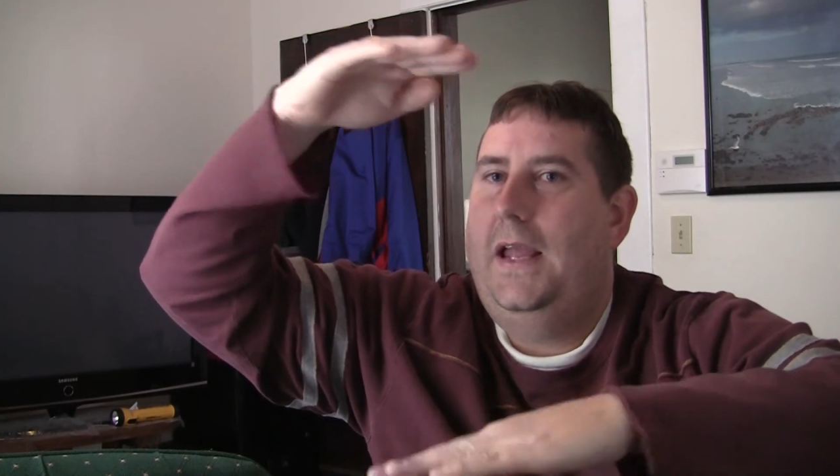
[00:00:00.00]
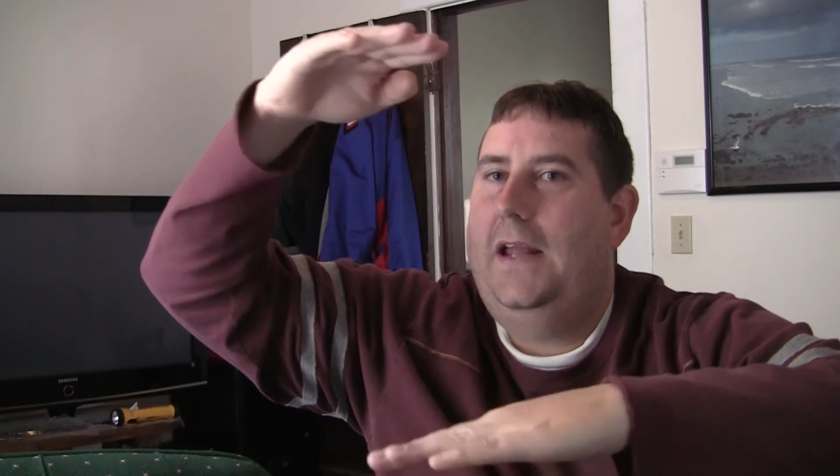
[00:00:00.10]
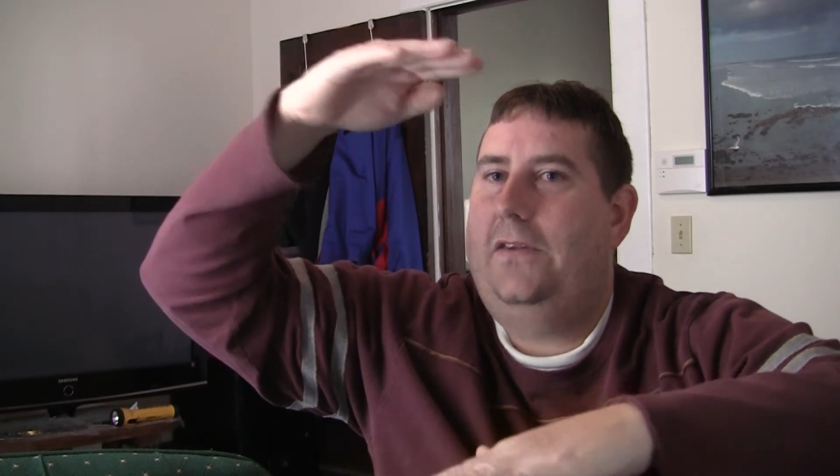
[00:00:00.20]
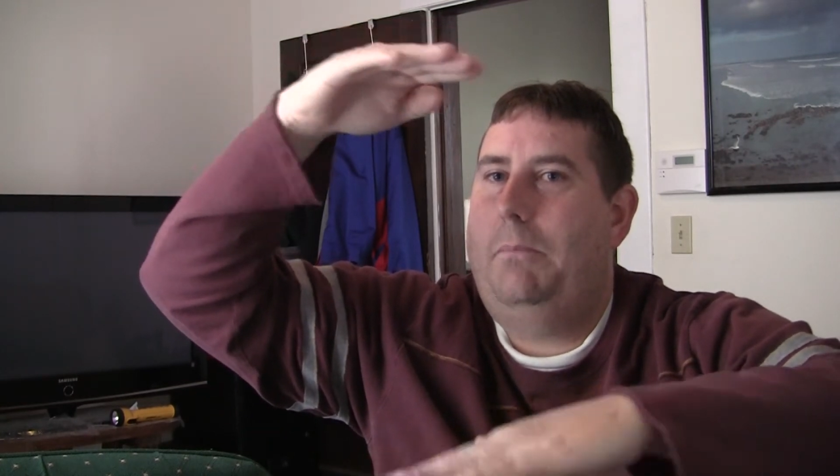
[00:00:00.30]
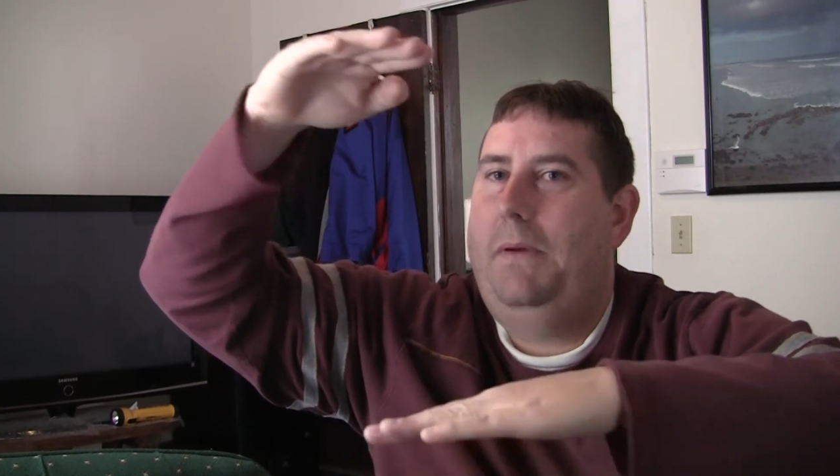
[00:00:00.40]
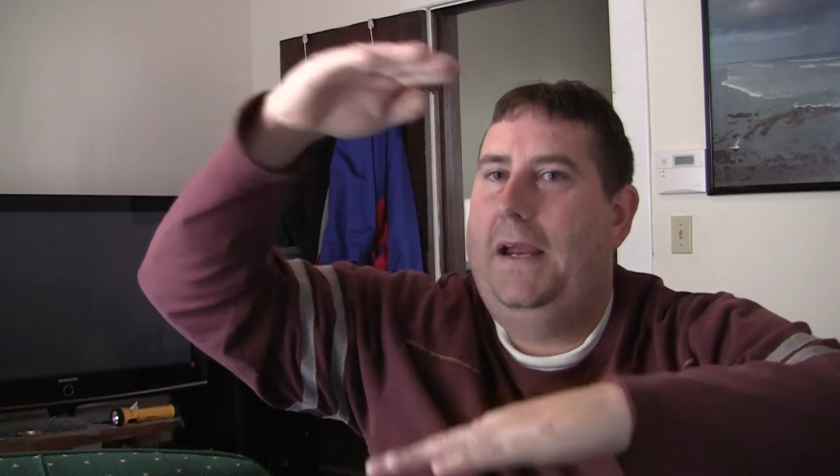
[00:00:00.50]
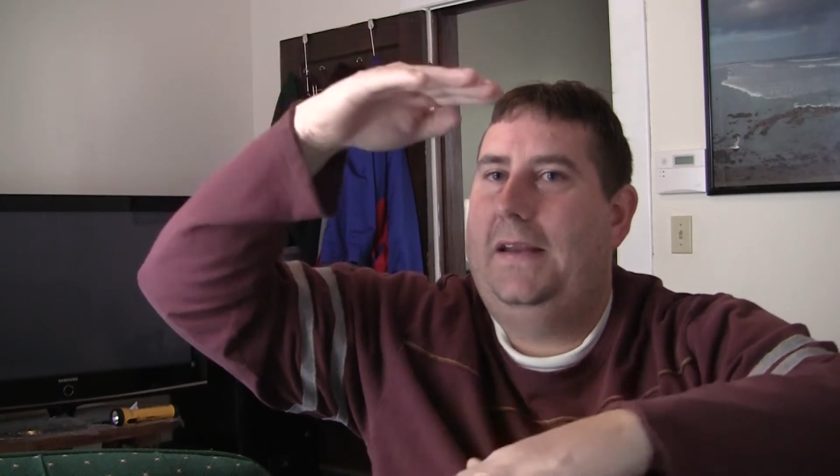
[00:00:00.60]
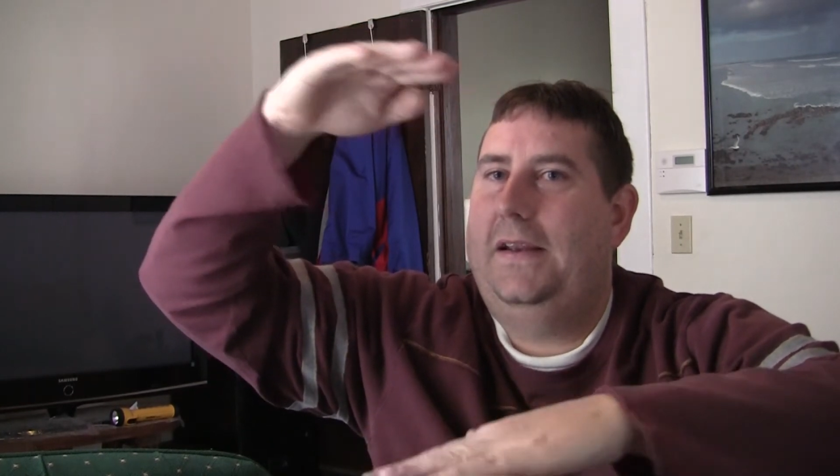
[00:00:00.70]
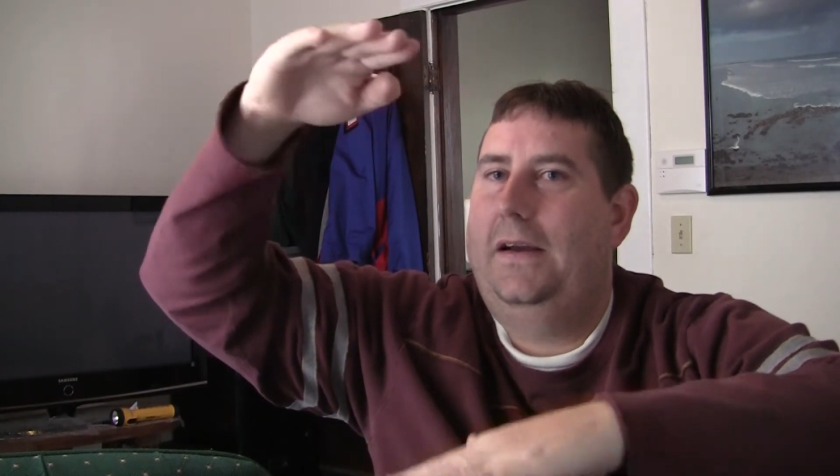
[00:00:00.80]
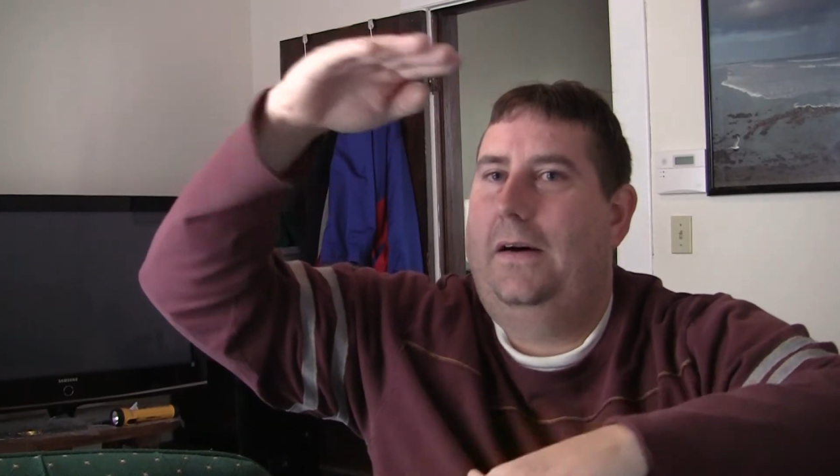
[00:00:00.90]
It's a
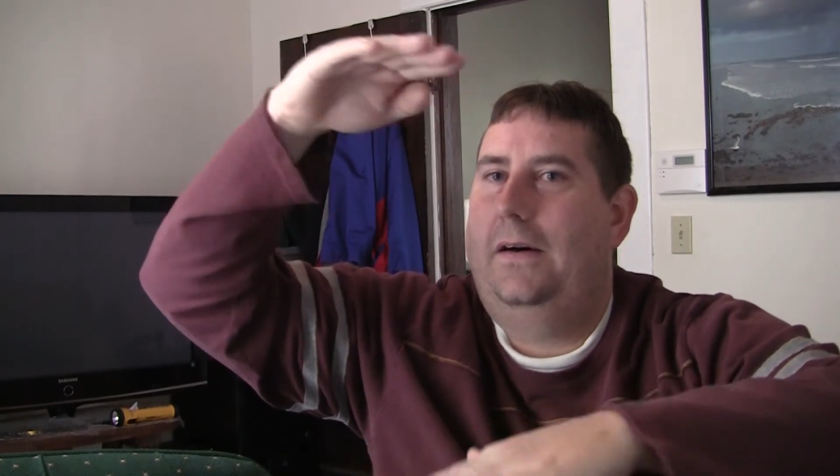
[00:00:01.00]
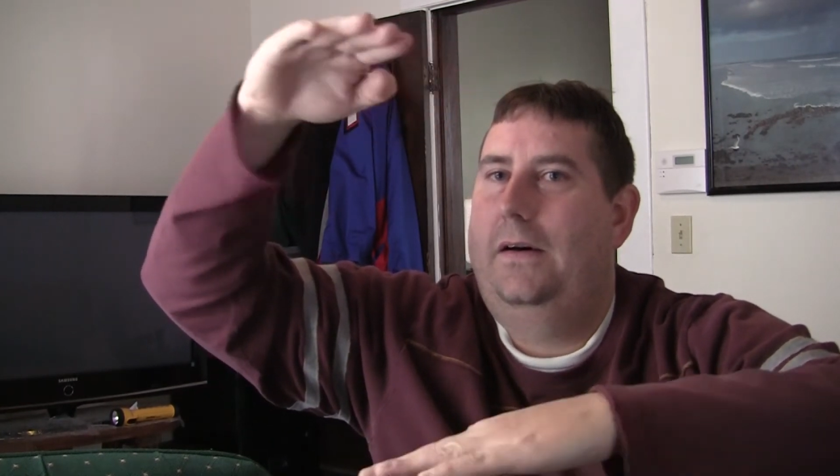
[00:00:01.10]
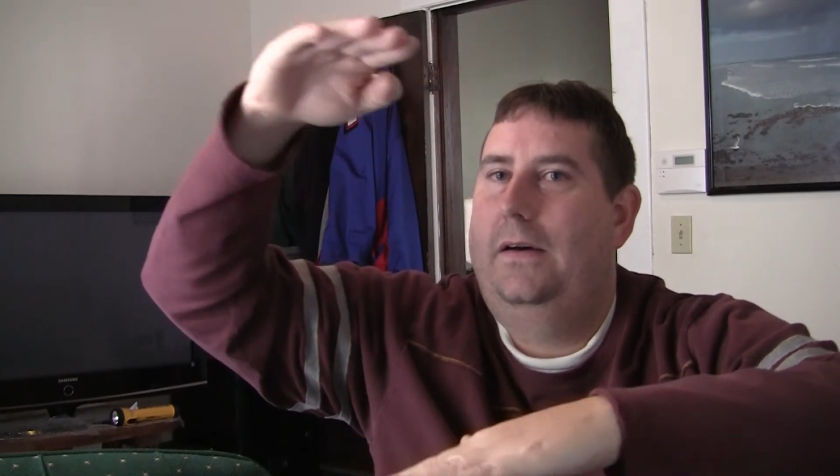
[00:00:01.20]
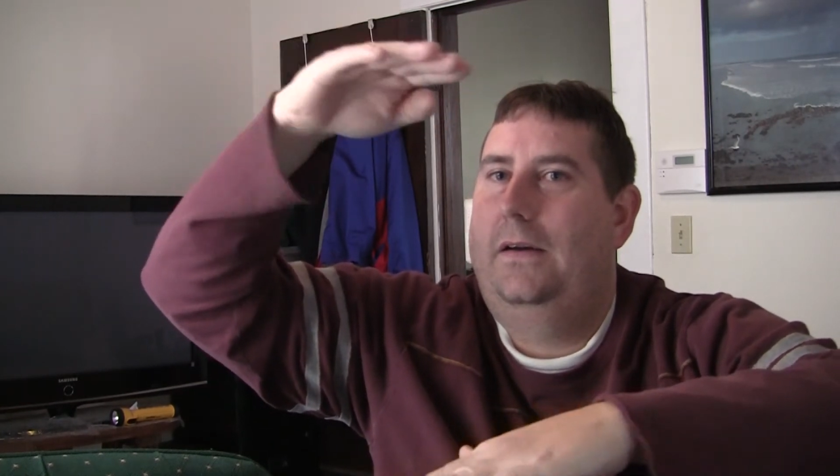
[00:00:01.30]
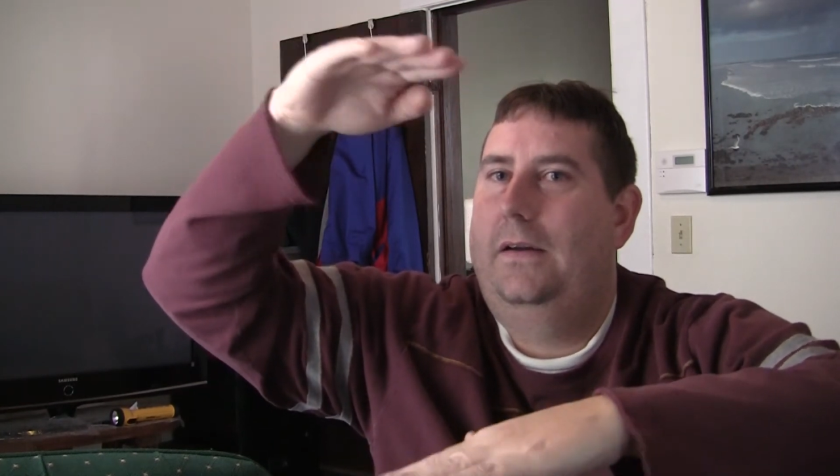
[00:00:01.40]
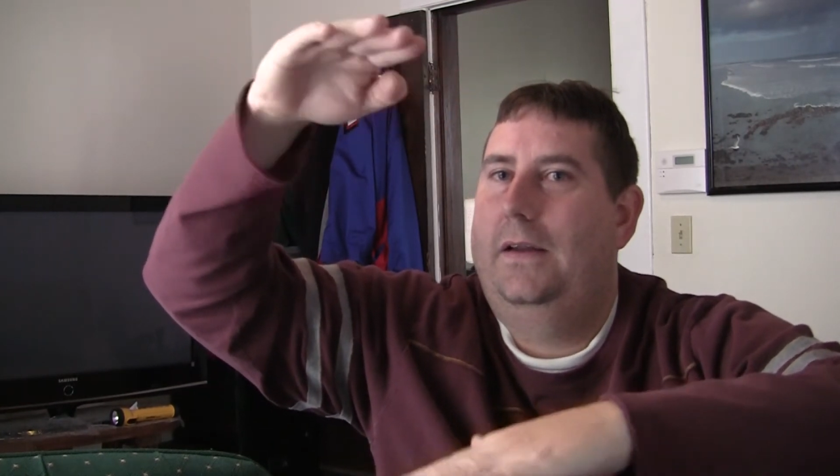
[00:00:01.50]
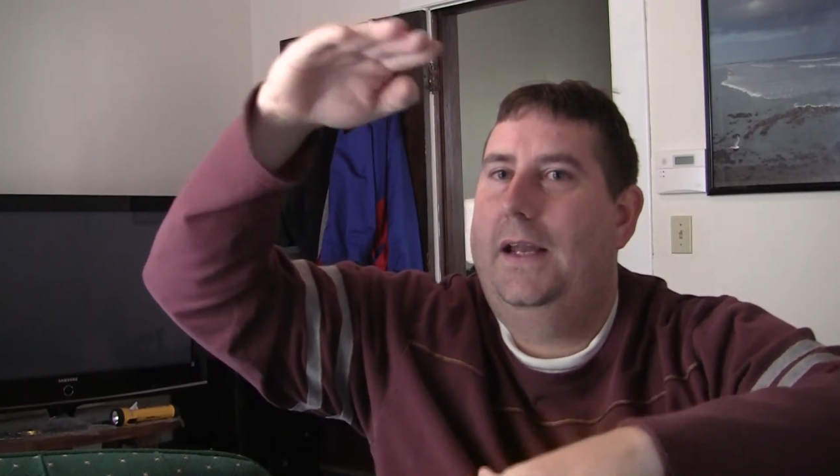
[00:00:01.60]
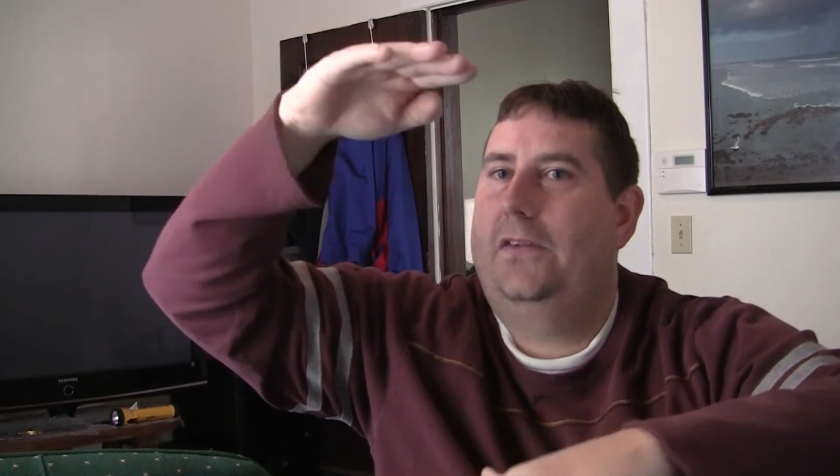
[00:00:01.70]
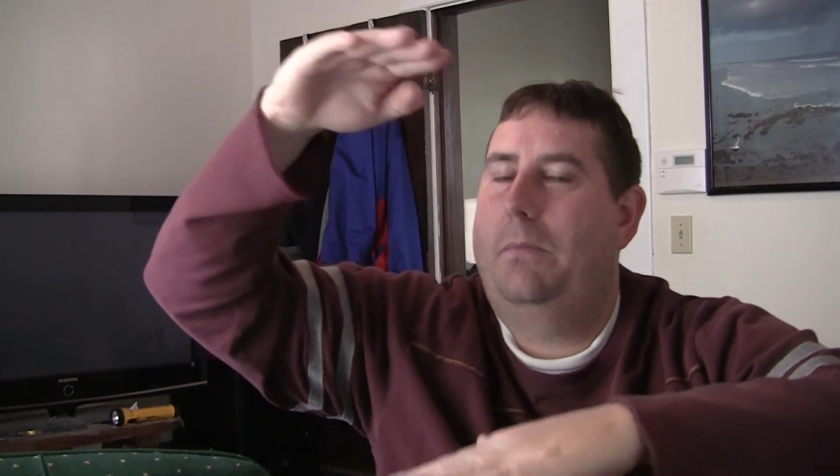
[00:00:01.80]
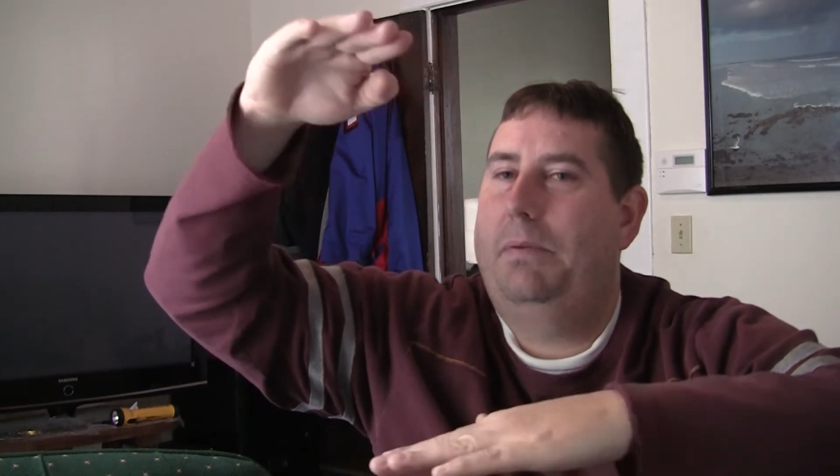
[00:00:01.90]
big deal.
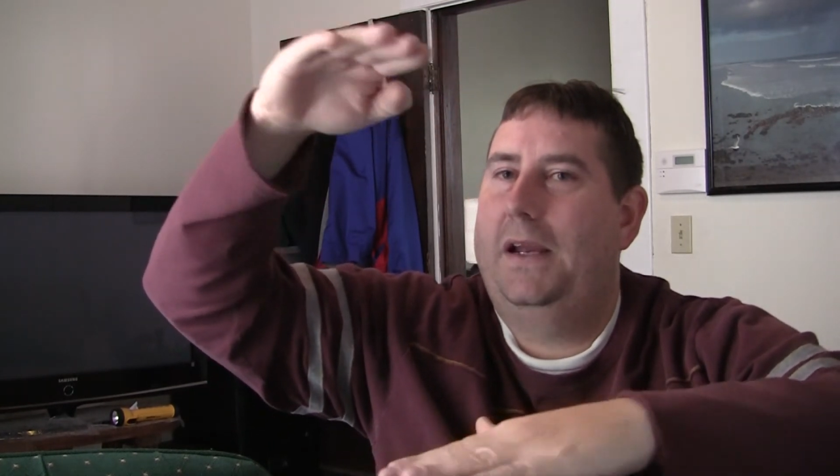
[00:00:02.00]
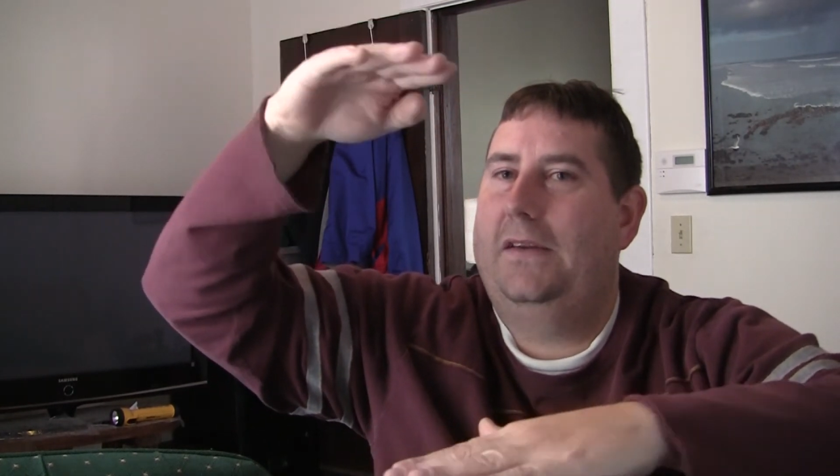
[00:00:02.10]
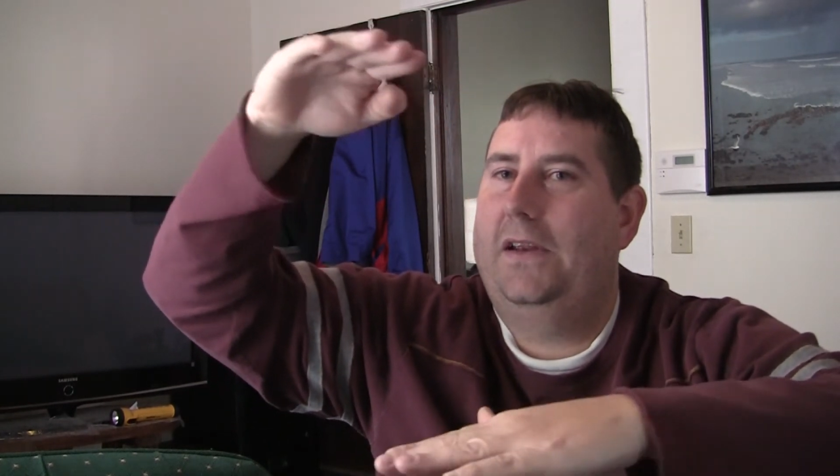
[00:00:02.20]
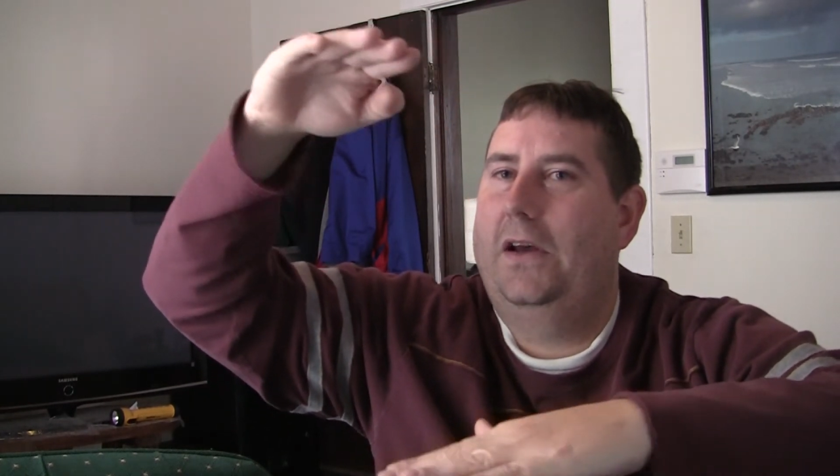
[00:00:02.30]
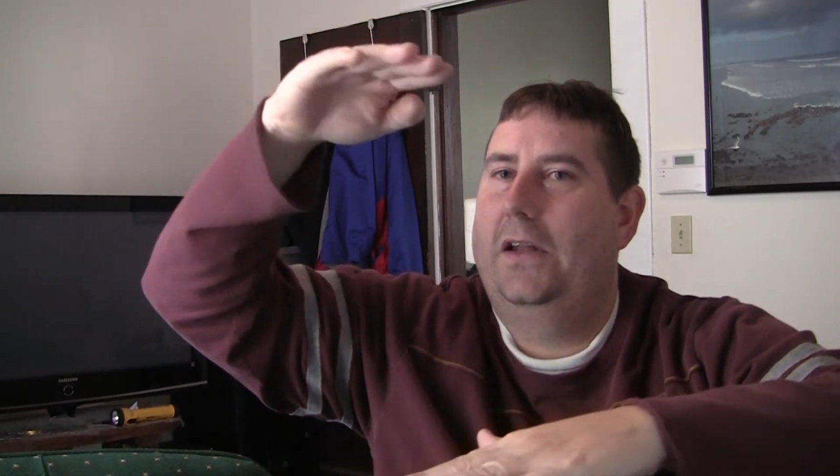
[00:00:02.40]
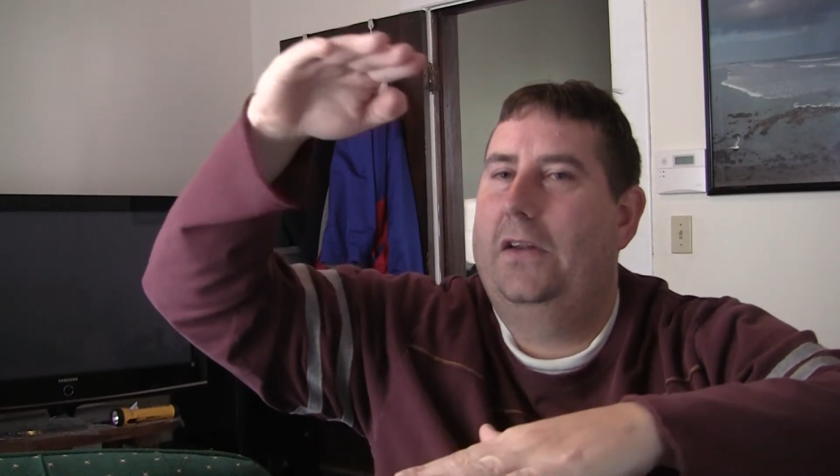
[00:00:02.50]
It's a big deal,